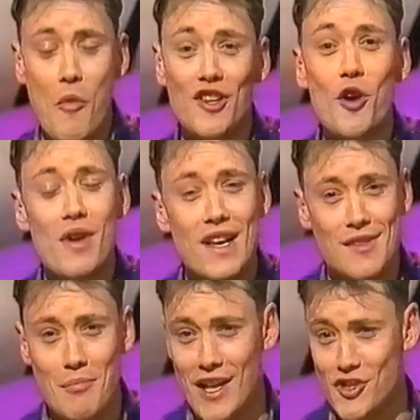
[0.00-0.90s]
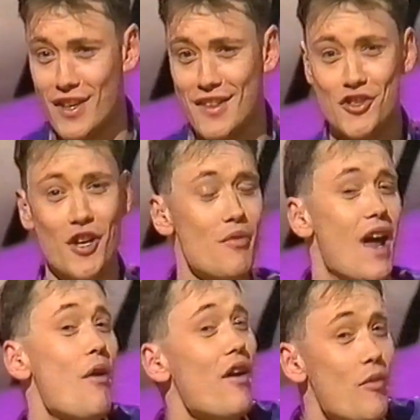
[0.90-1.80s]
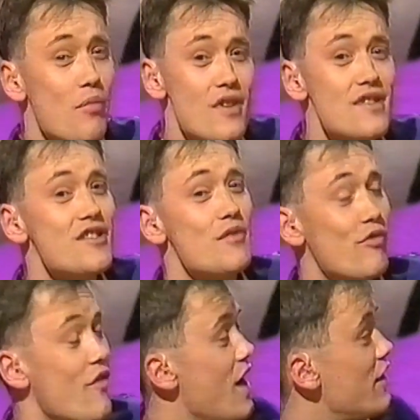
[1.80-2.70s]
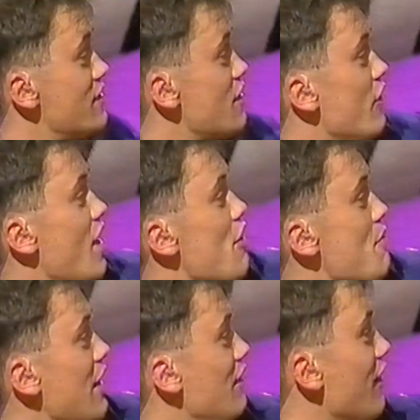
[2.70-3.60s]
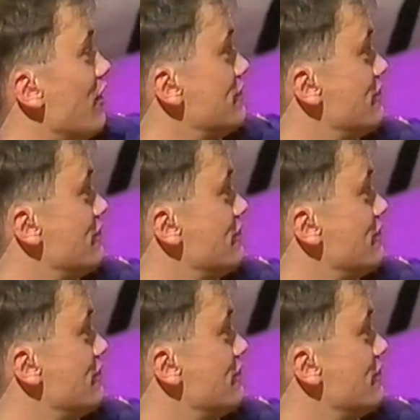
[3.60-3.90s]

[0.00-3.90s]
We do need some magic in the show now, and the person to provide it is over there, Amanda.